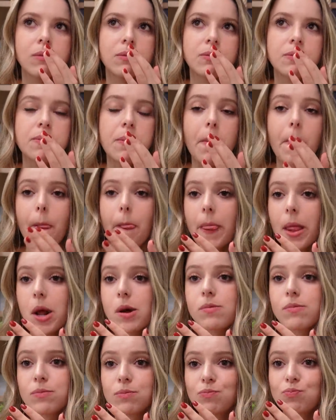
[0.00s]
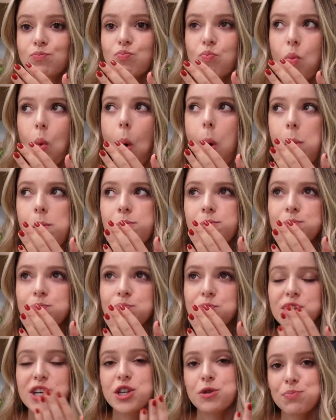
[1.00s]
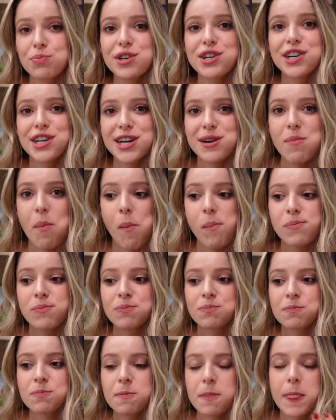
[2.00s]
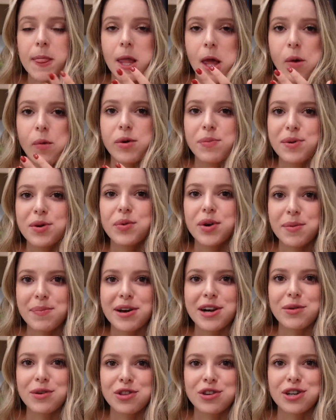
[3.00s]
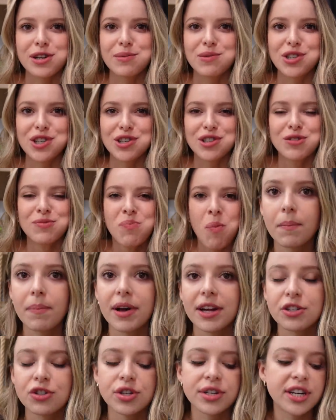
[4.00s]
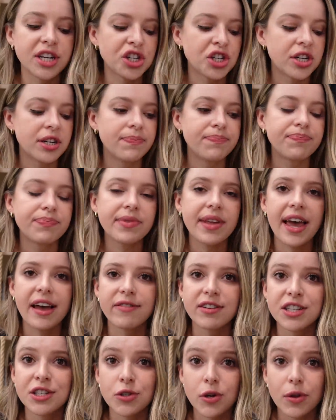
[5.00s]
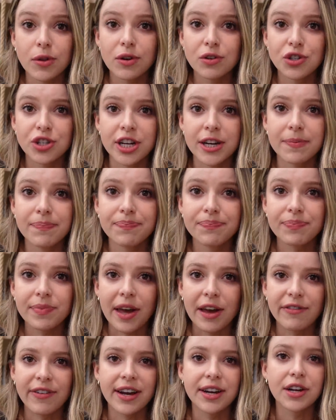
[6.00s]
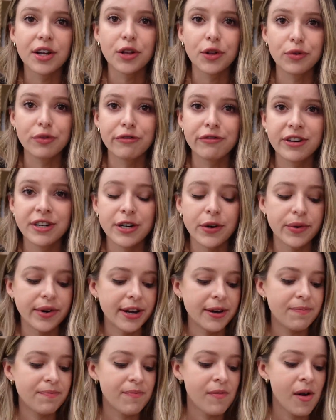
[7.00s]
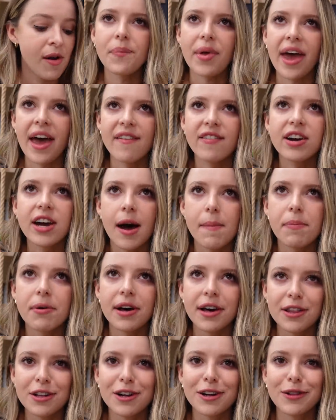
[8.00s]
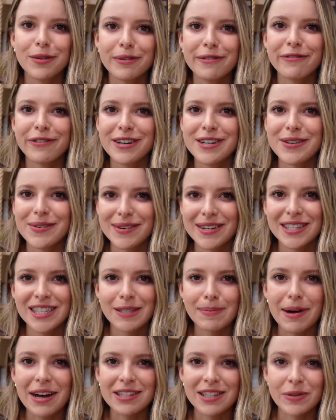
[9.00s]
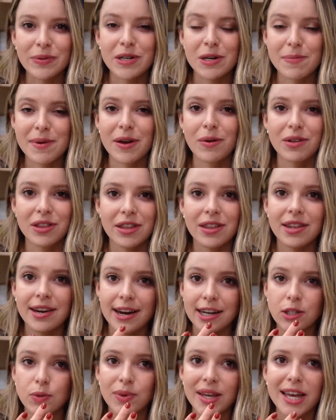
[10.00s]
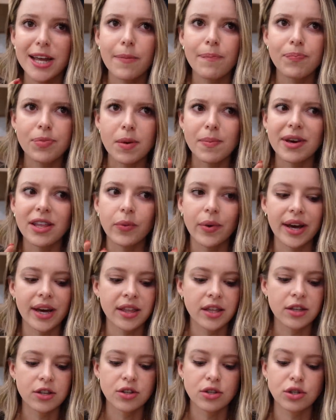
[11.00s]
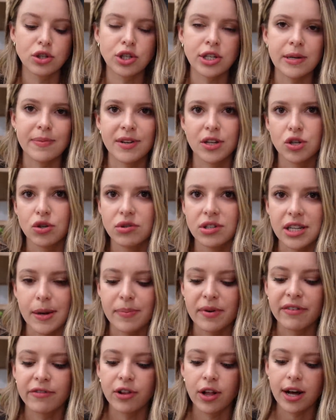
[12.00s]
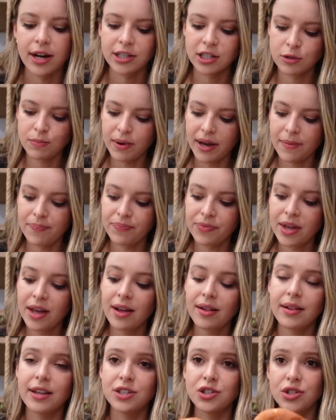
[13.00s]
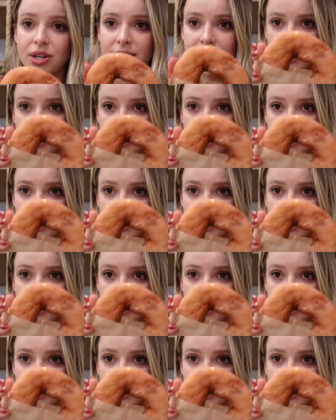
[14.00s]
That was pretty good. It would be way better with cream cheese, but tradition, every solo trip, I find the gluten-free donut. I have a couple other gluten-free donut spots I'm gonna make within the next week. And by the way, I think there's gonna be two separate vlogs, but let's try